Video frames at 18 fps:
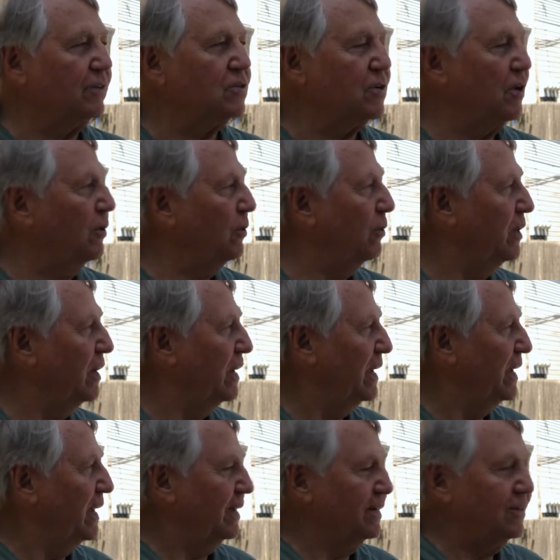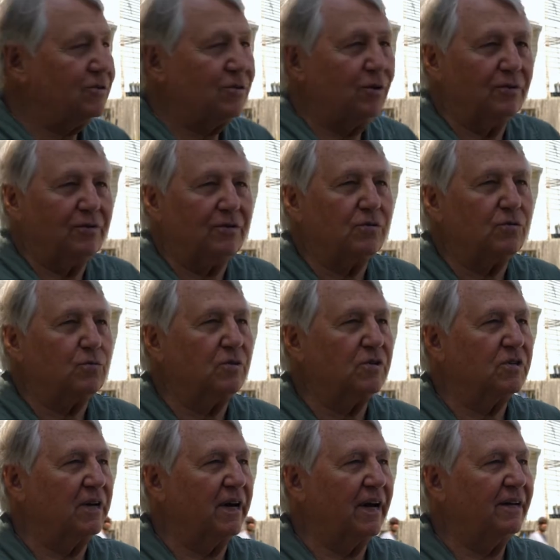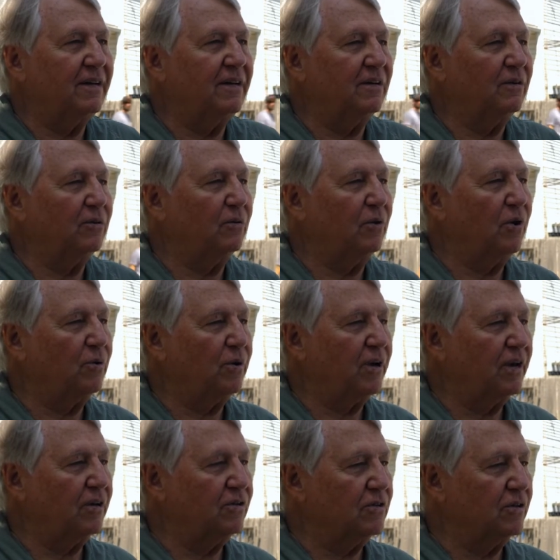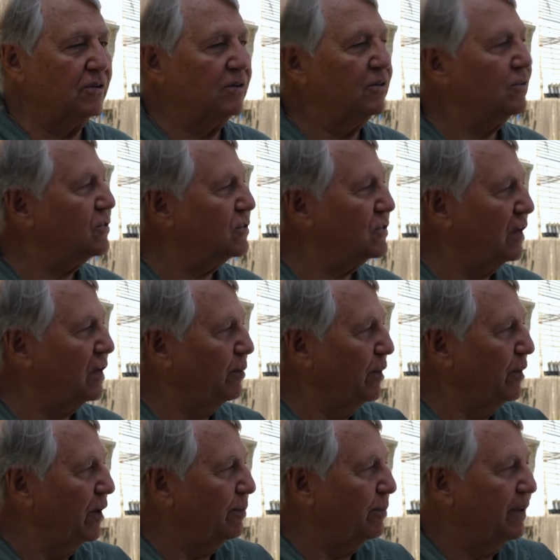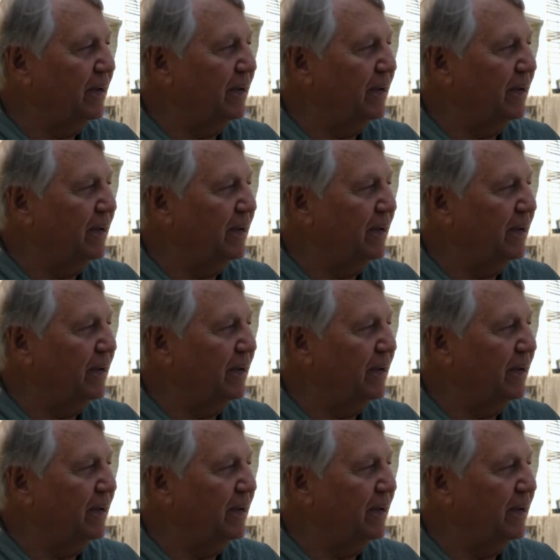So I just thought this was an ideal location to sum up